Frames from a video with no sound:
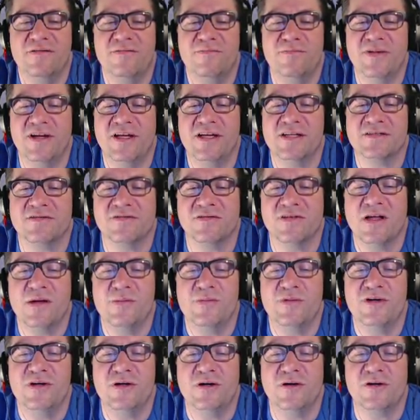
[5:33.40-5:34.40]
because of
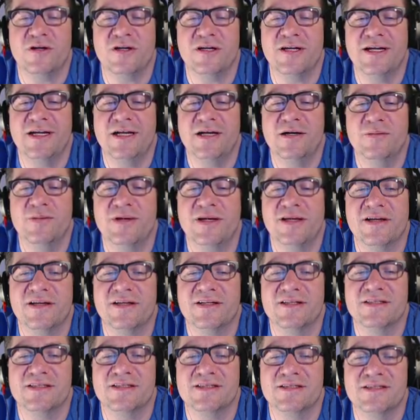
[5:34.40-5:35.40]
lumber? Or are you here
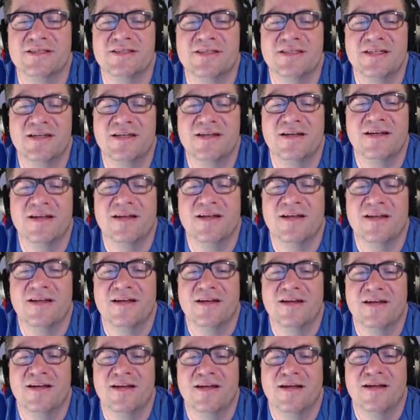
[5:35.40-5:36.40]
because
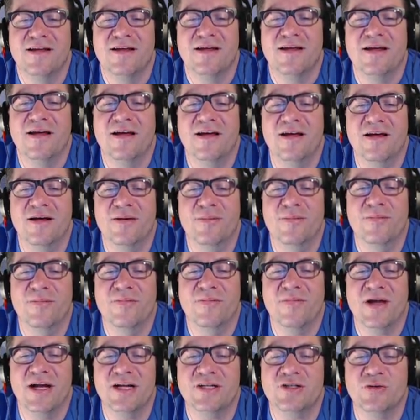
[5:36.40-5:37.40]

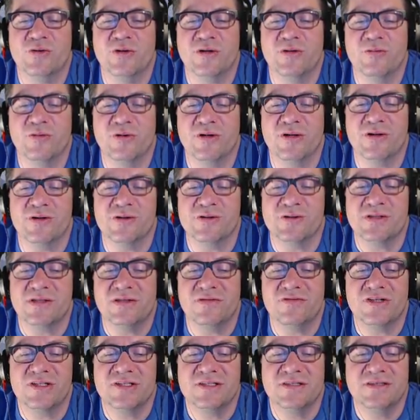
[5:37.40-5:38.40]
um, I joined one of those
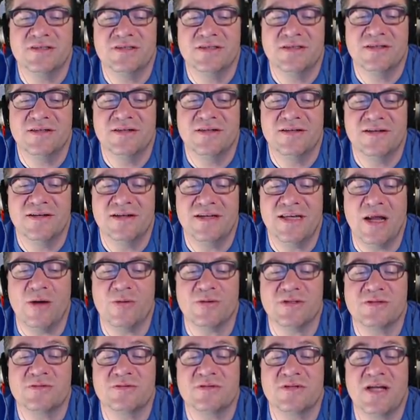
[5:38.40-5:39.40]
servers. Now
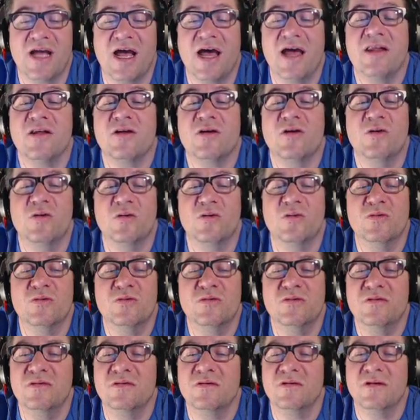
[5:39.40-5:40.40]
it's kind of
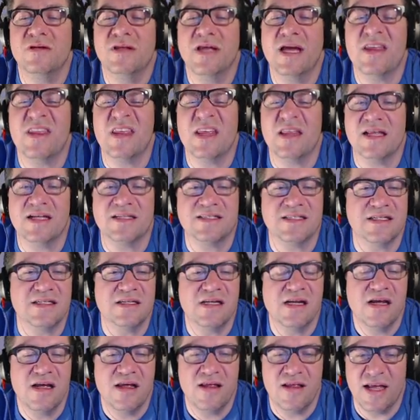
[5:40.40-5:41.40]
cool. I think that's it.
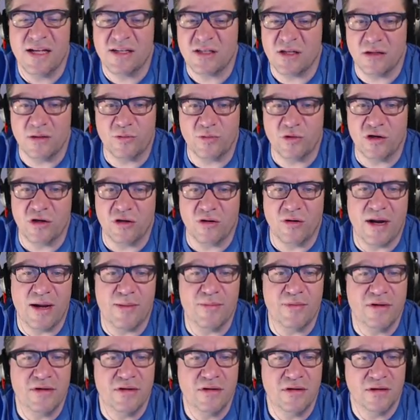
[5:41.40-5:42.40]
That's all I'm going to
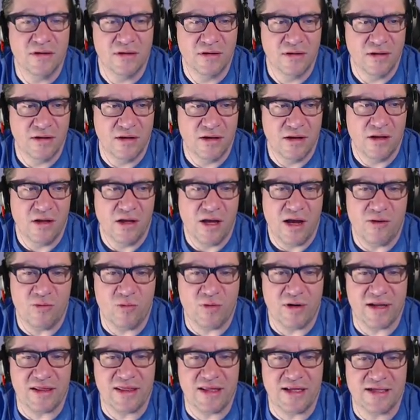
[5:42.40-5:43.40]
grab.
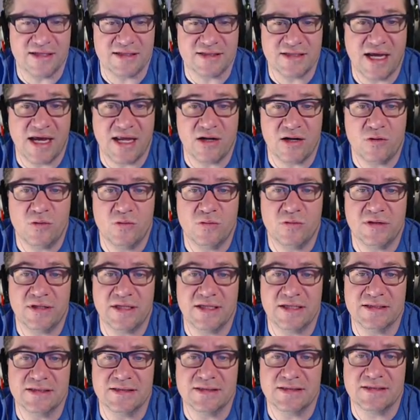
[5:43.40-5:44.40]
What I think is kind of cool
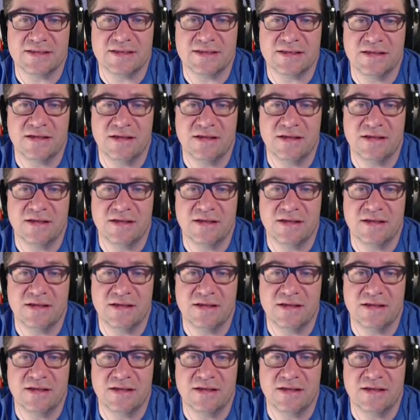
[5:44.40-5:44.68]
is